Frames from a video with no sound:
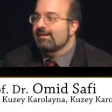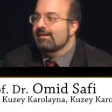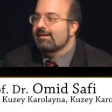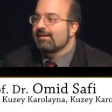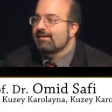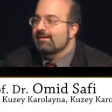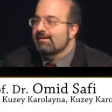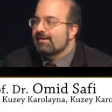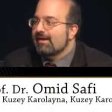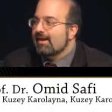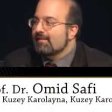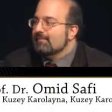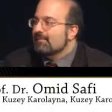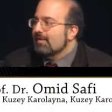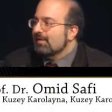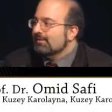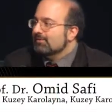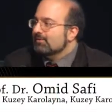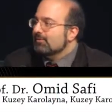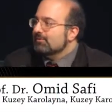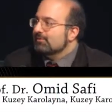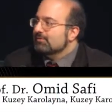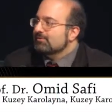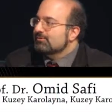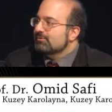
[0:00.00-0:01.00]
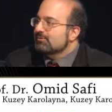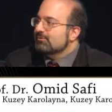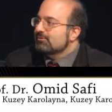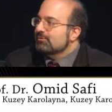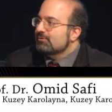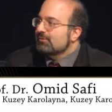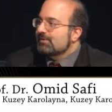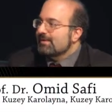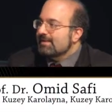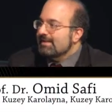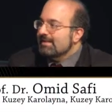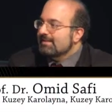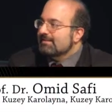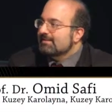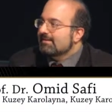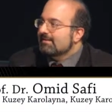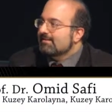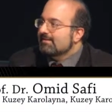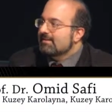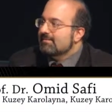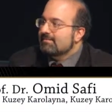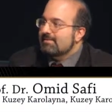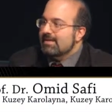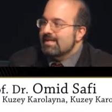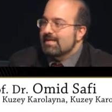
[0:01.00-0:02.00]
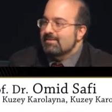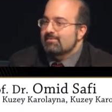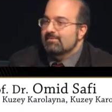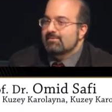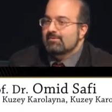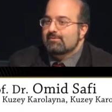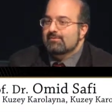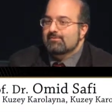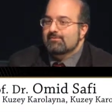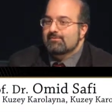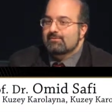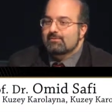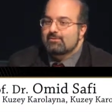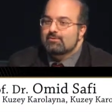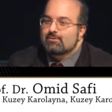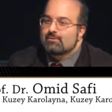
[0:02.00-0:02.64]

I'm not going to read the paper for